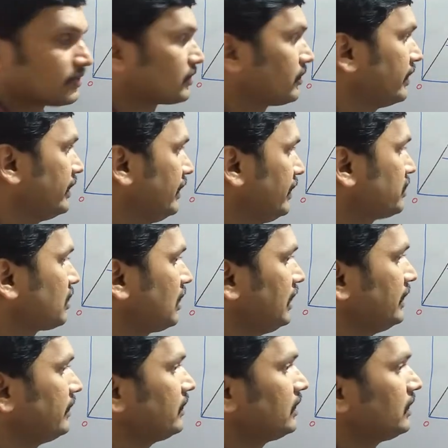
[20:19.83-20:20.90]
So
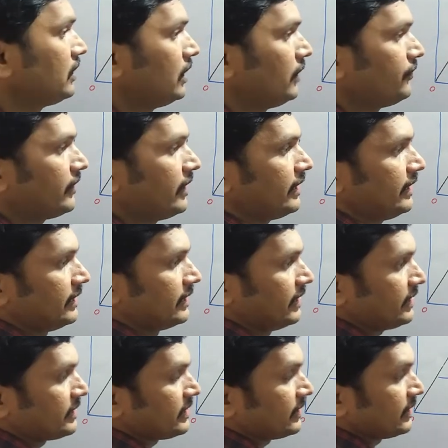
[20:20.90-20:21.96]
initially, if you are
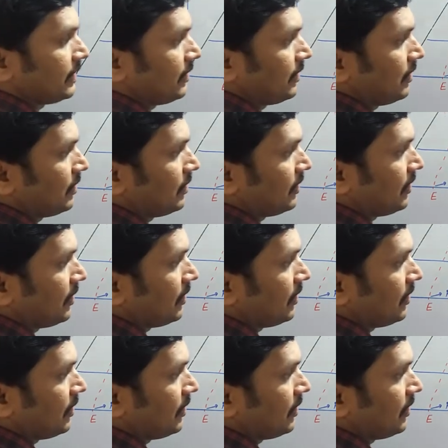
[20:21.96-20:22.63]
increasing the